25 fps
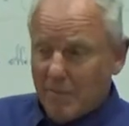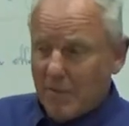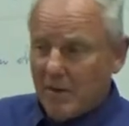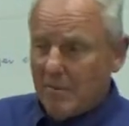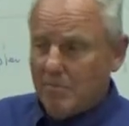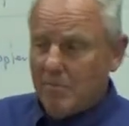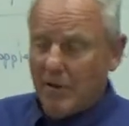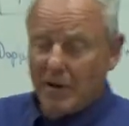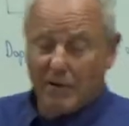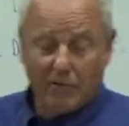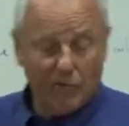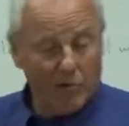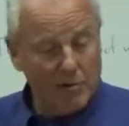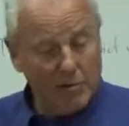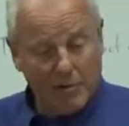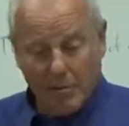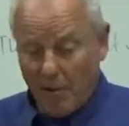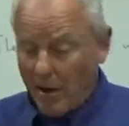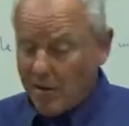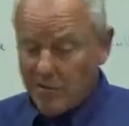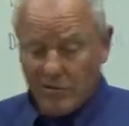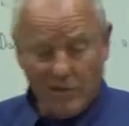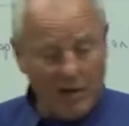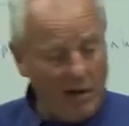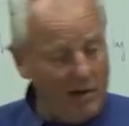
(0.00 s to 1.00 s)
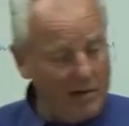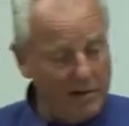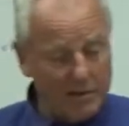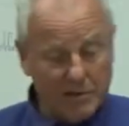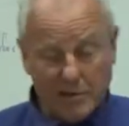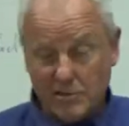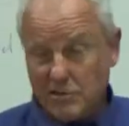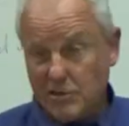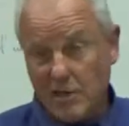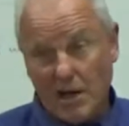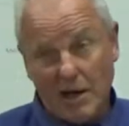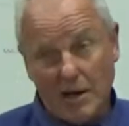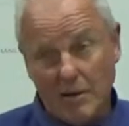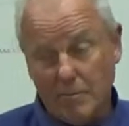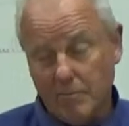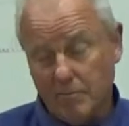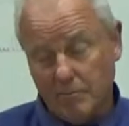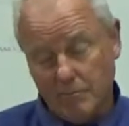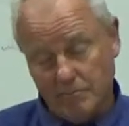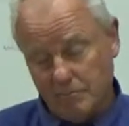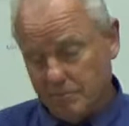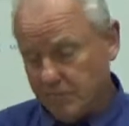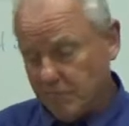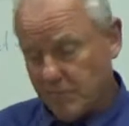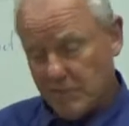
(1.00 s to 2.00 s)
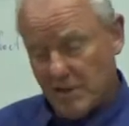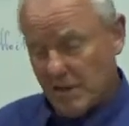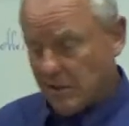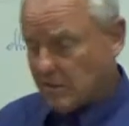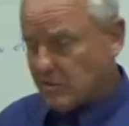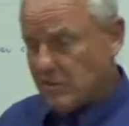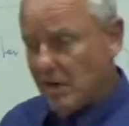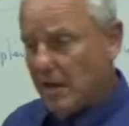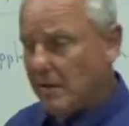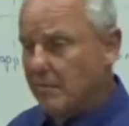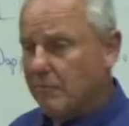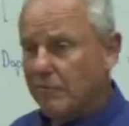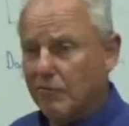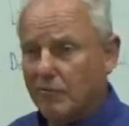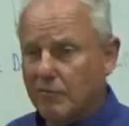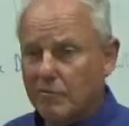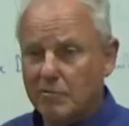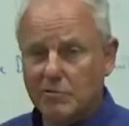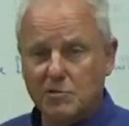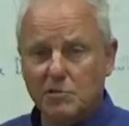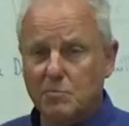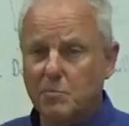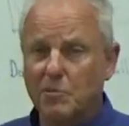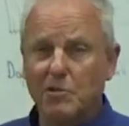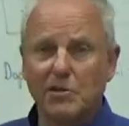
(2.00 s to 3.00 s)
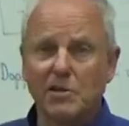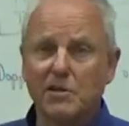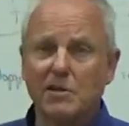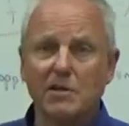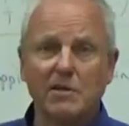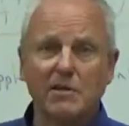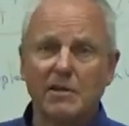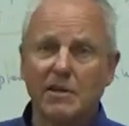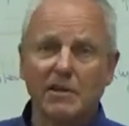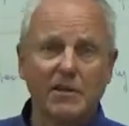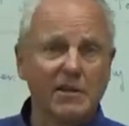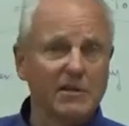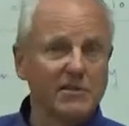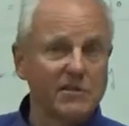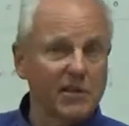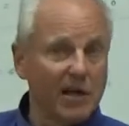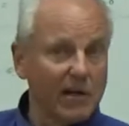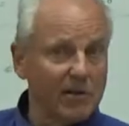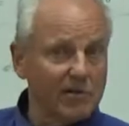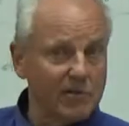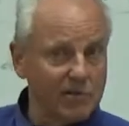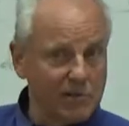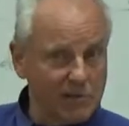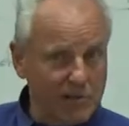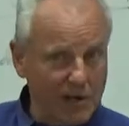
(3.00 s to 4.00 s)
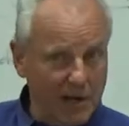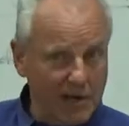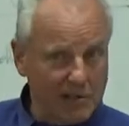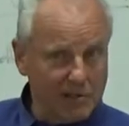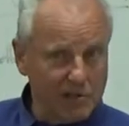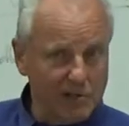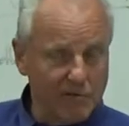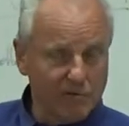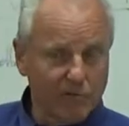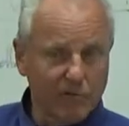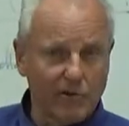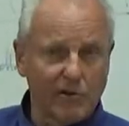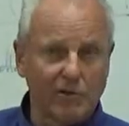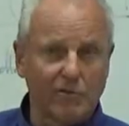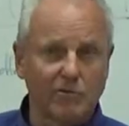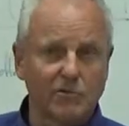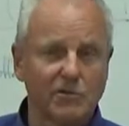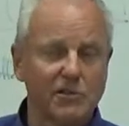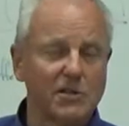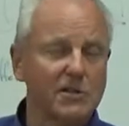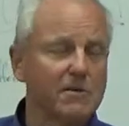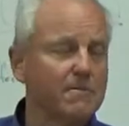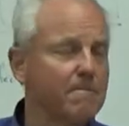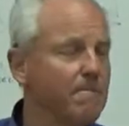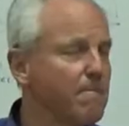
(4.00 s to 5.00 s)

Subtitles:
But if we're both going at the same speed, then there's no change in frequency.